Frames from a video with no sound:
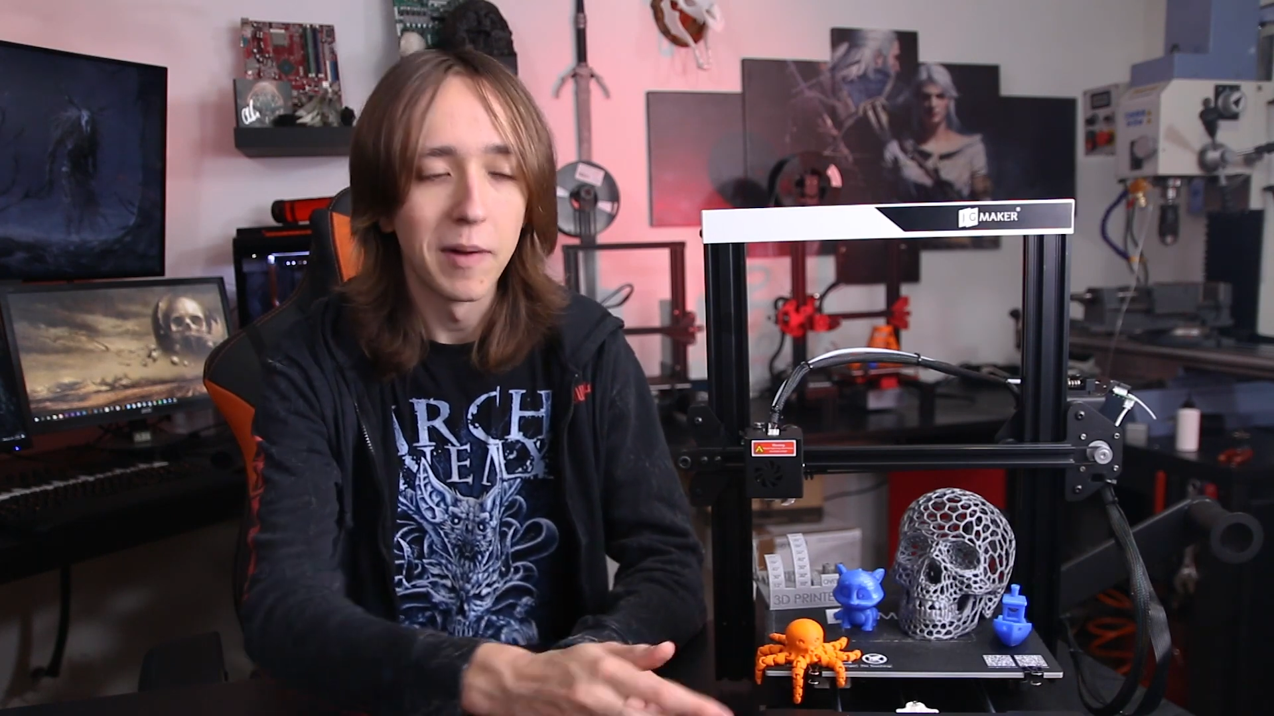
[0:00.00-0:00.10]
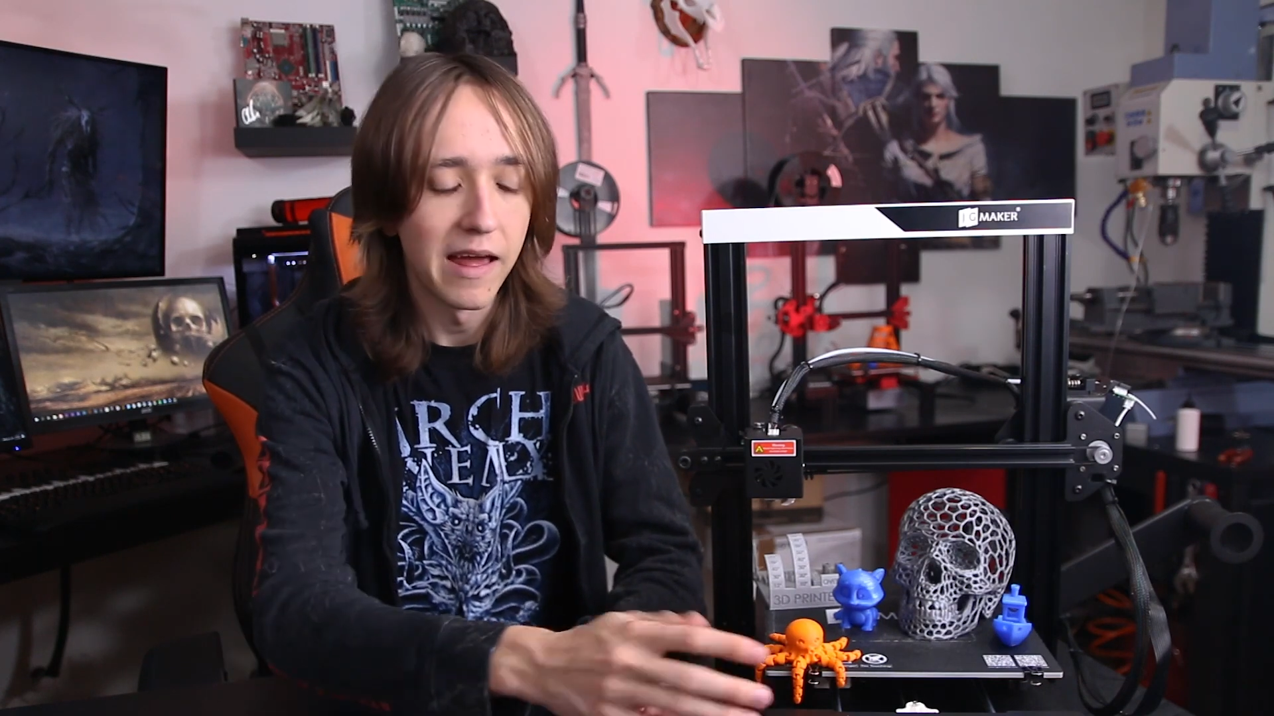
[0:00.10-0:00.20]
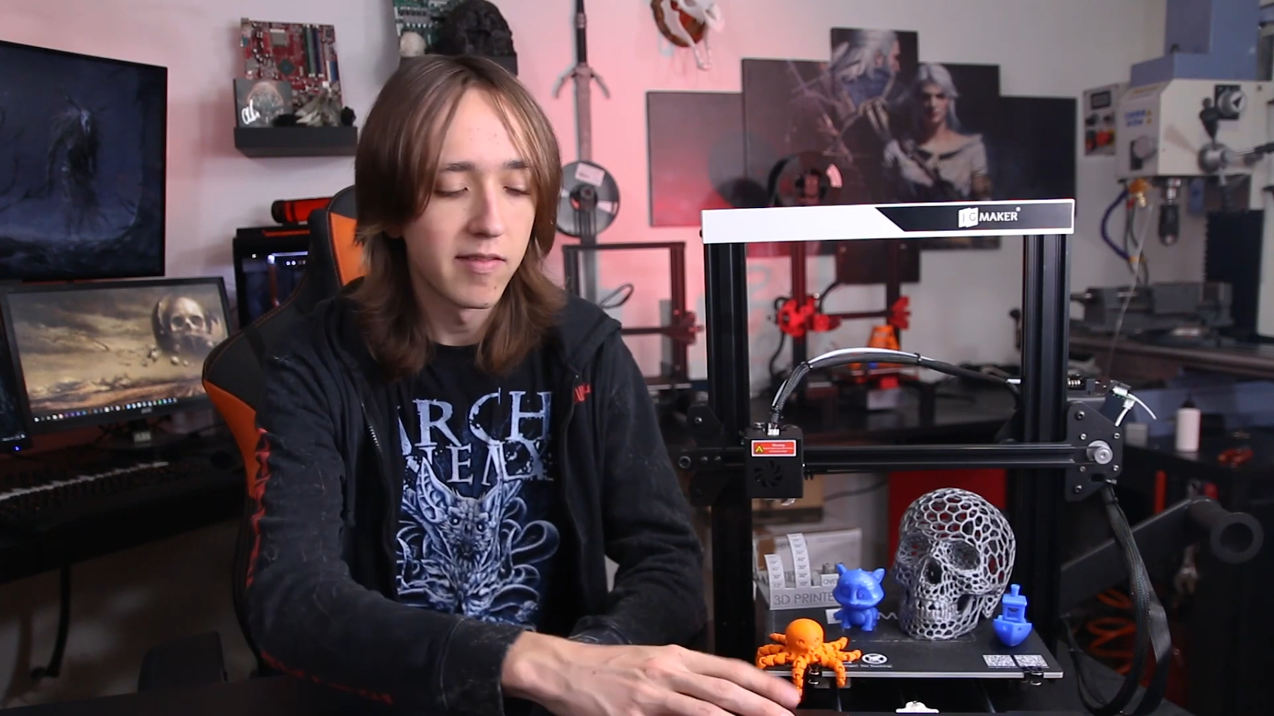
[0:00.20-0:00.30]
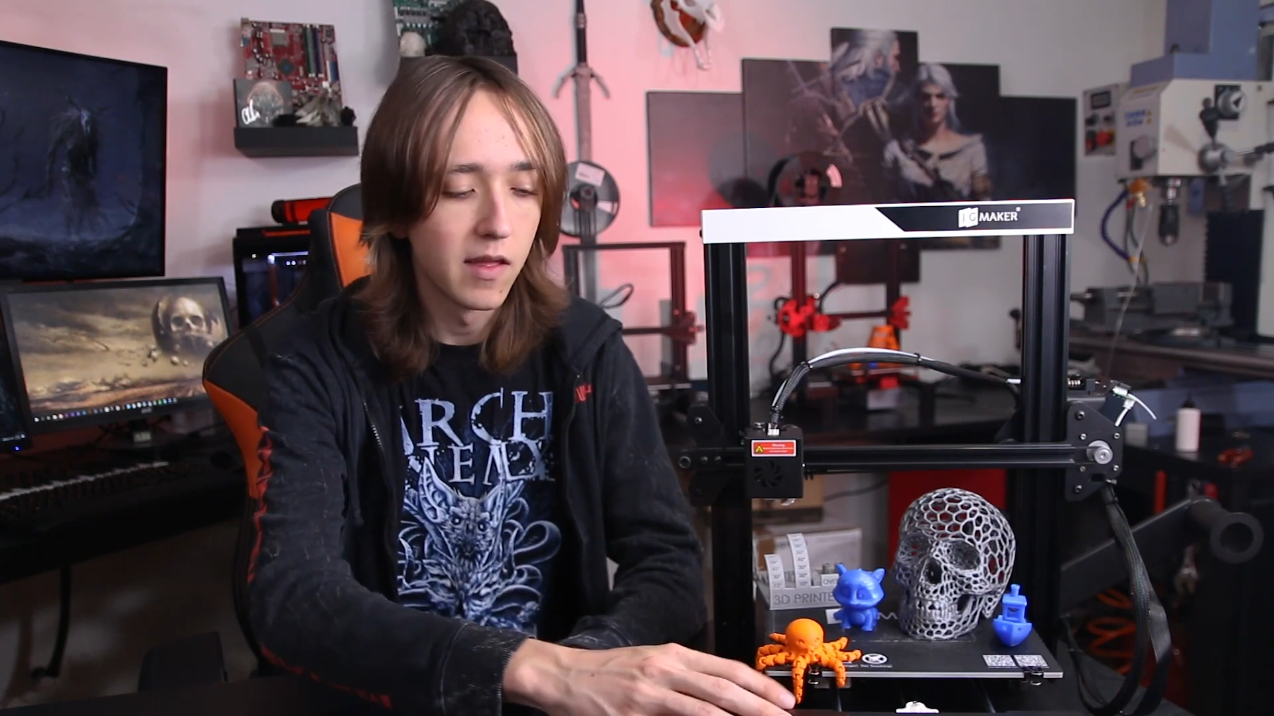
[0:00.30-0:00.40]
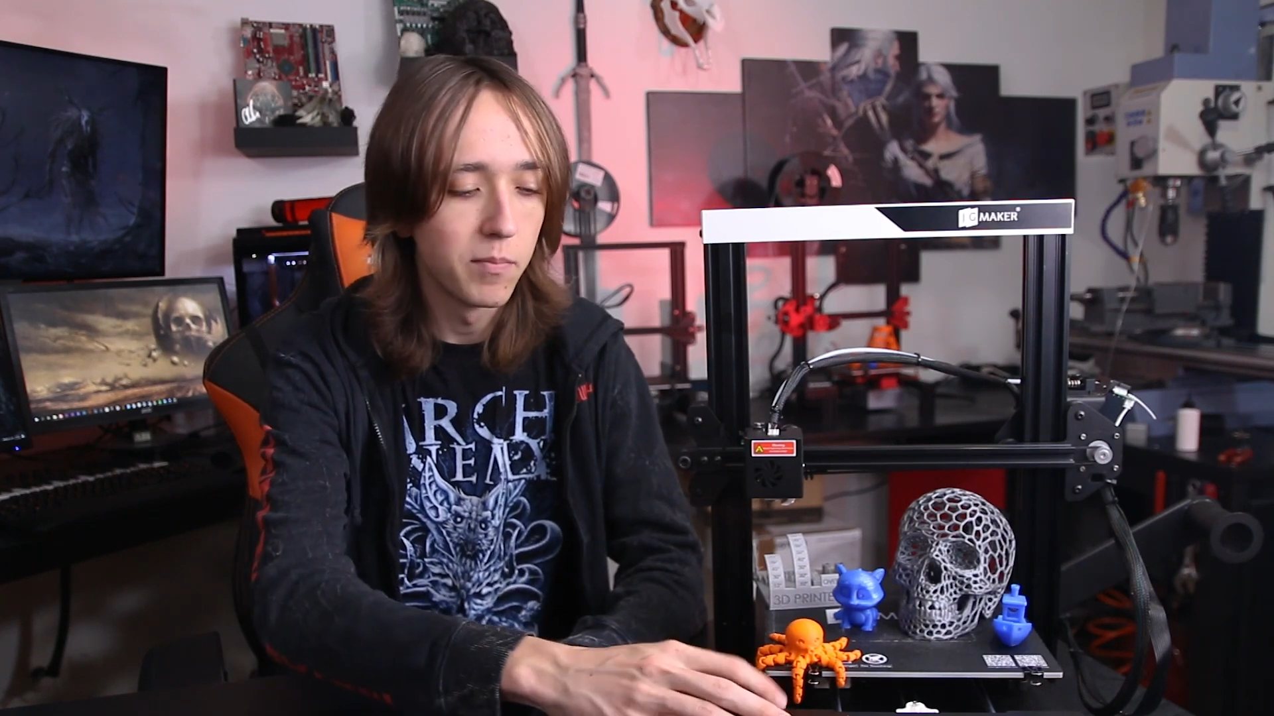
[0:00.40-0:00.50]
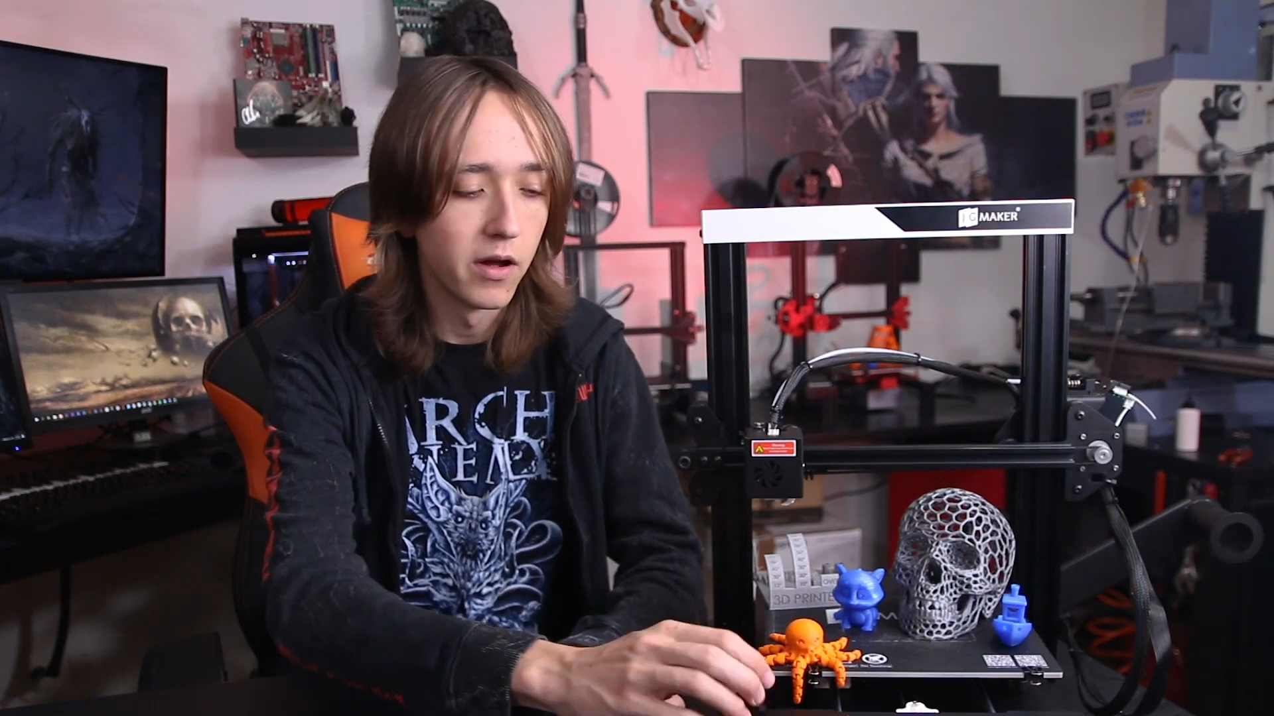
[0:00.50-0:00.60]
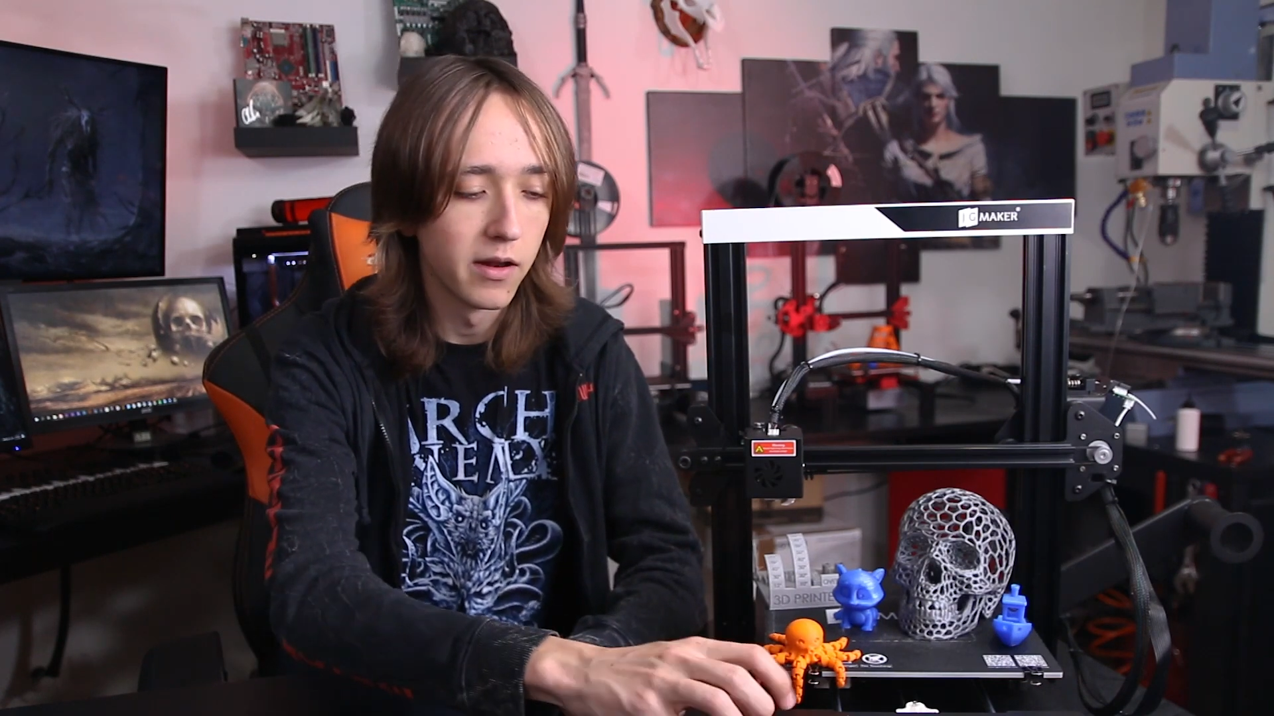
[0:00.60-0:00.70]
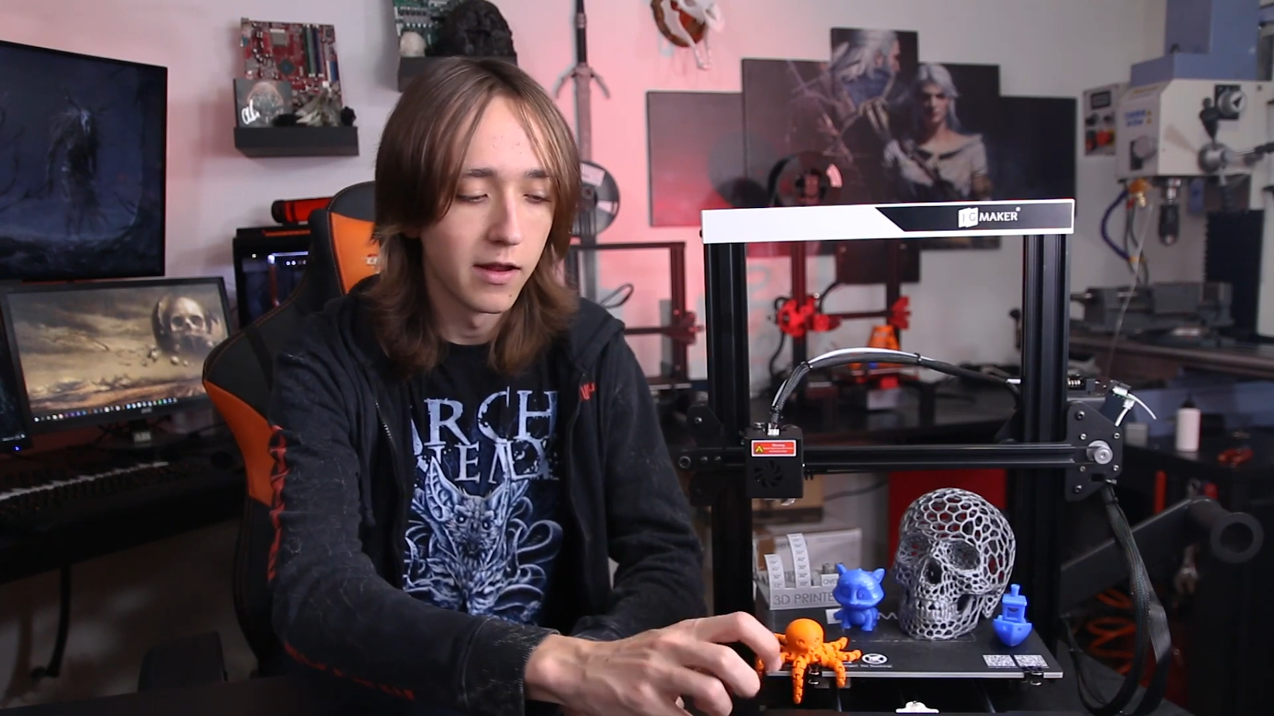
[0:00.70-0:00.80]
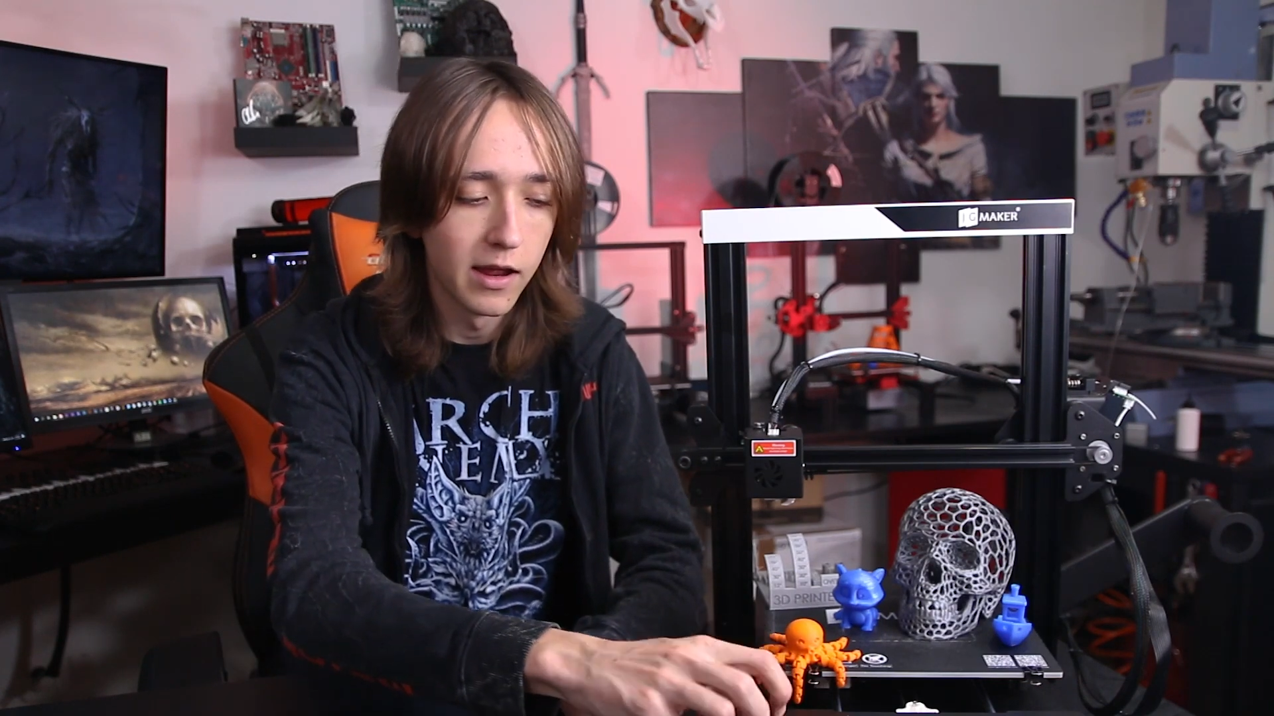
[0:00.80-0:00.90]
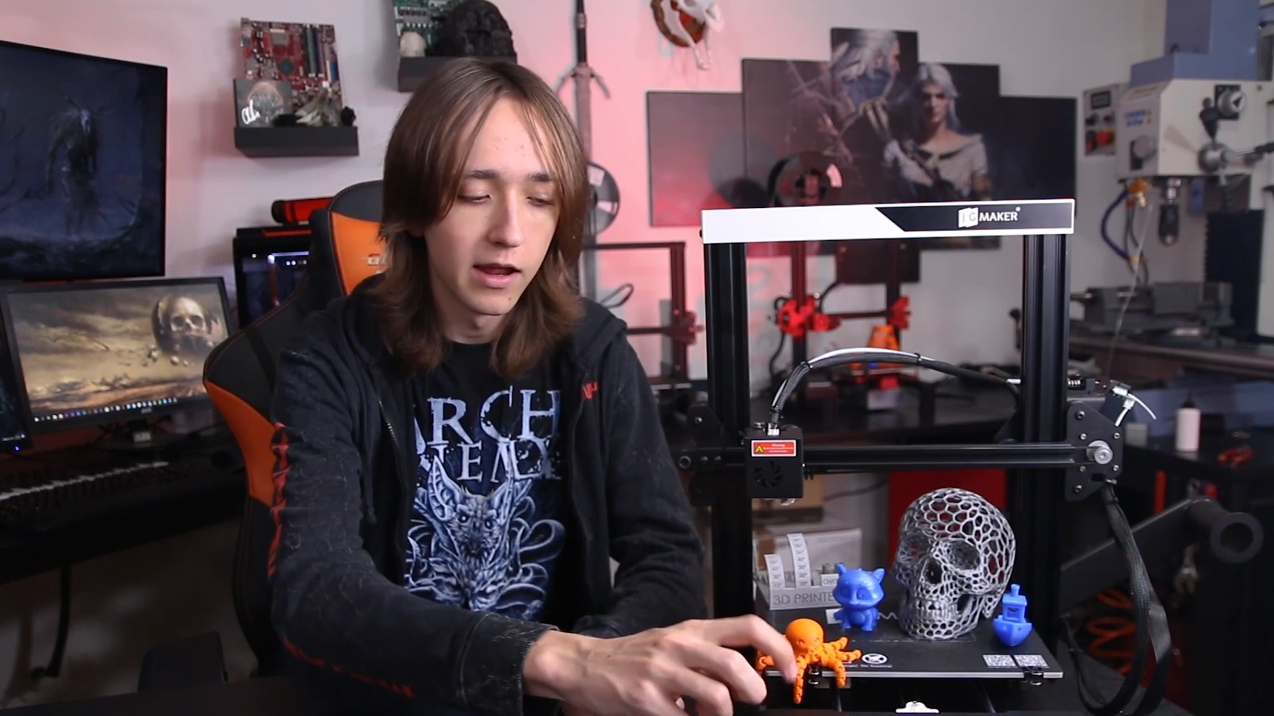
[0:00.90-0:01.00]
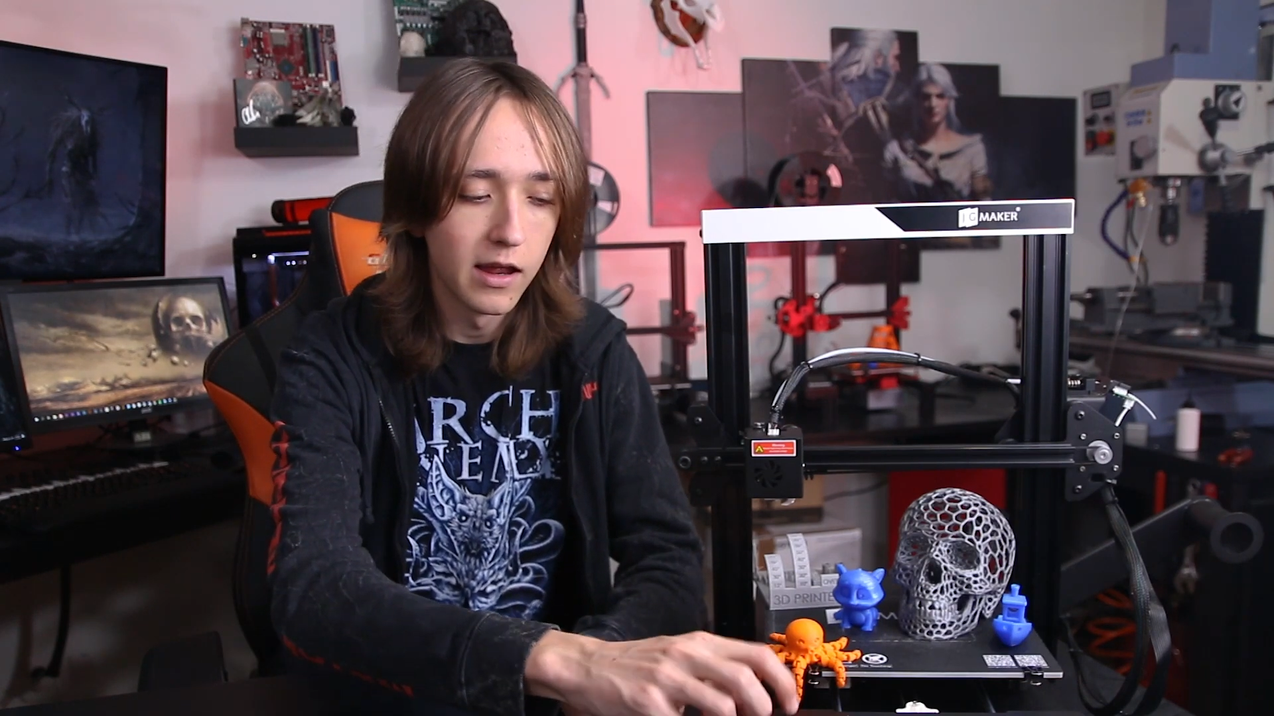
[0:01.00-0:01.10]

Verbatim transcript: plastic, but